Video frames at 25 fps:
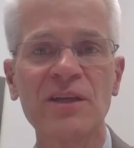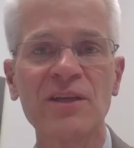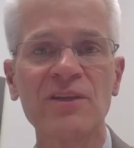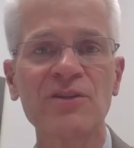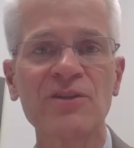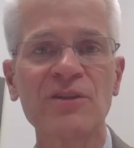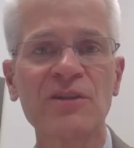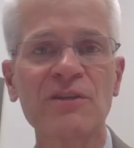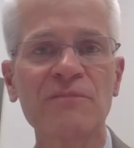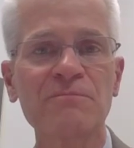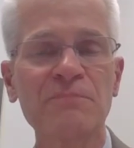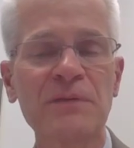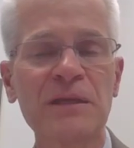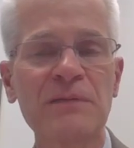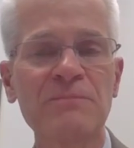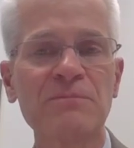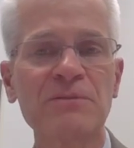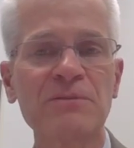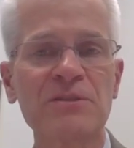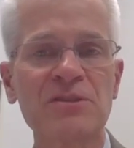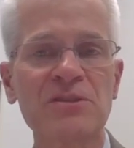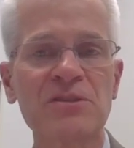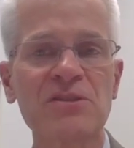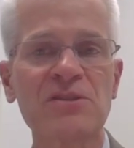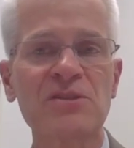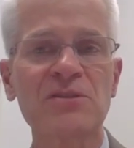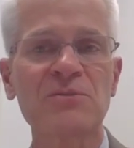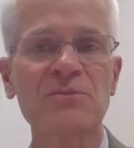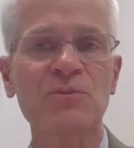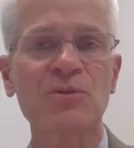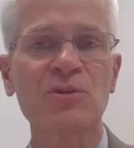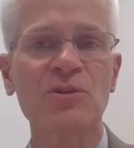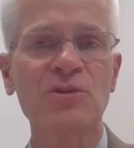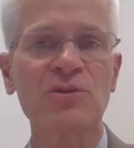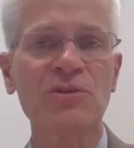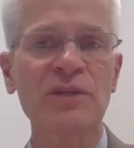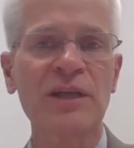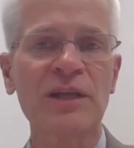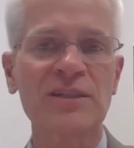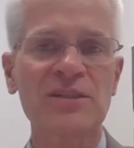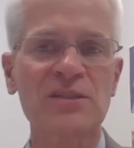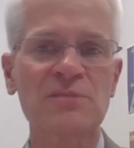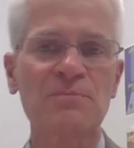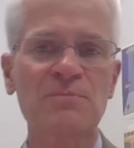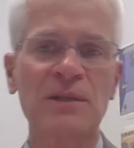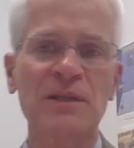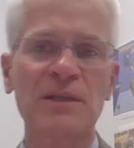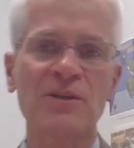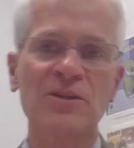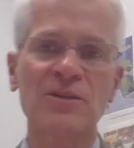You give people a system where they're not
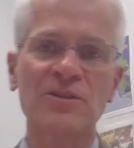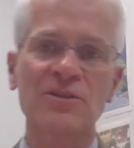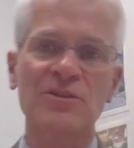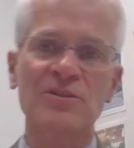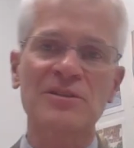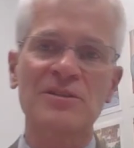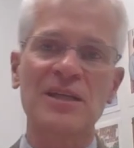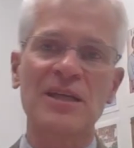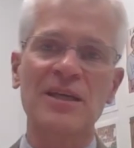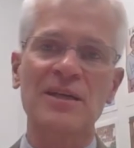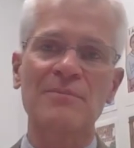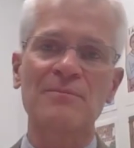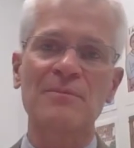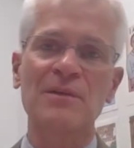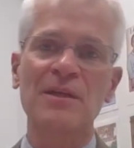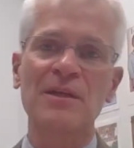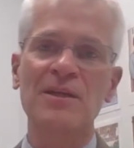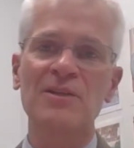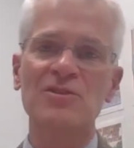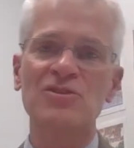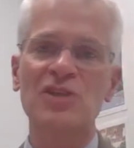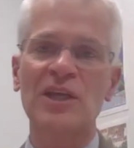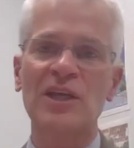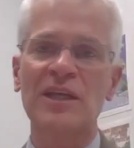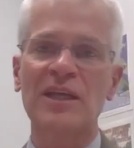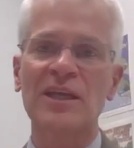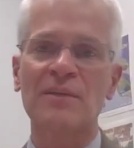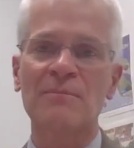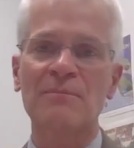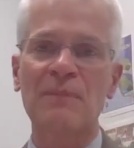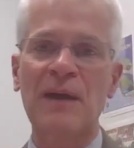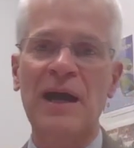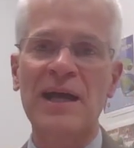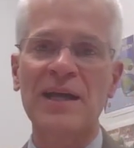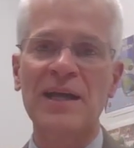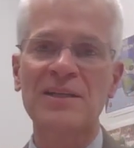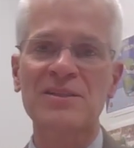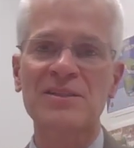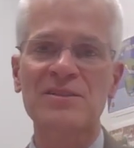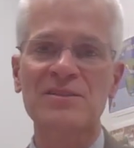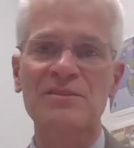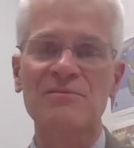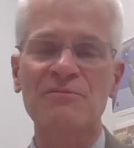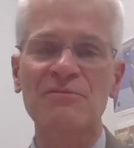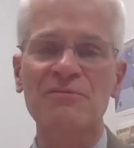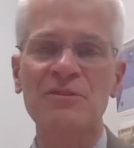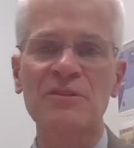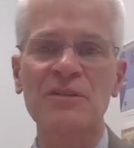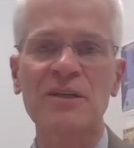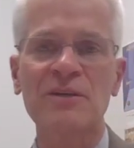spending all their time checking boxes
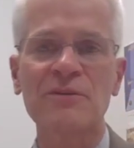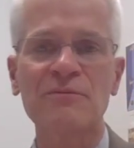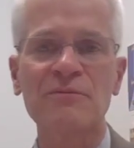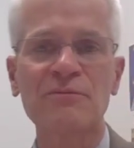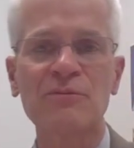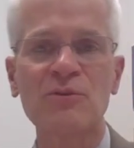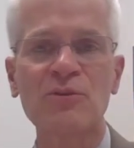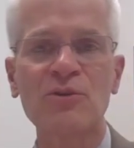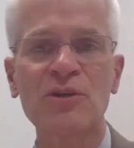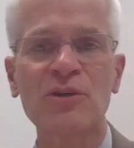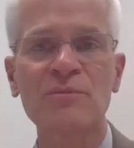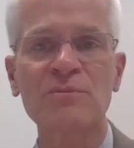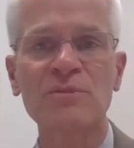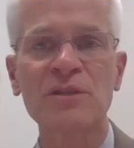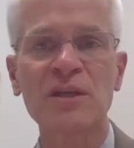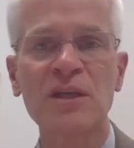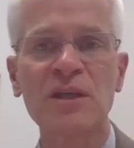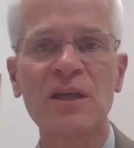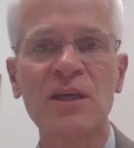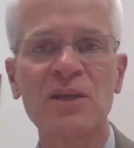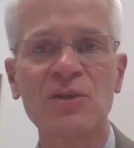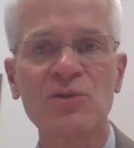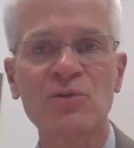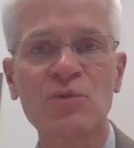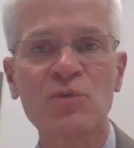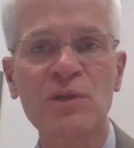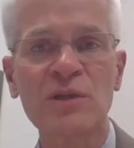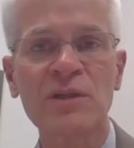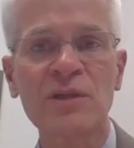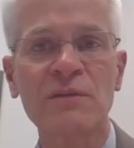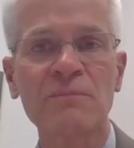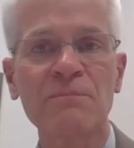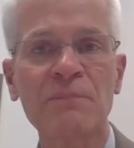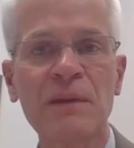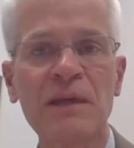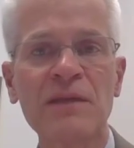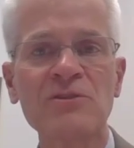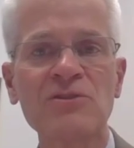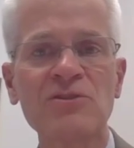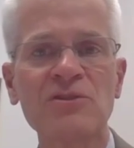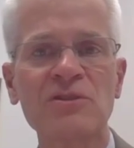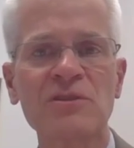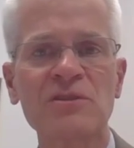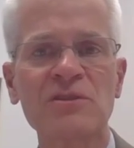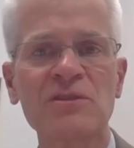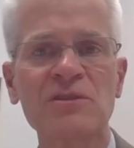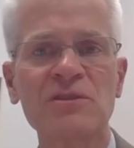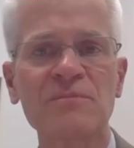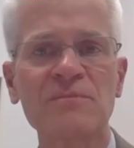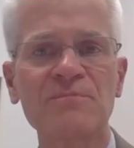and filling out forms and treating
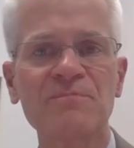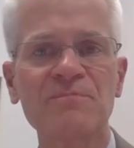patients.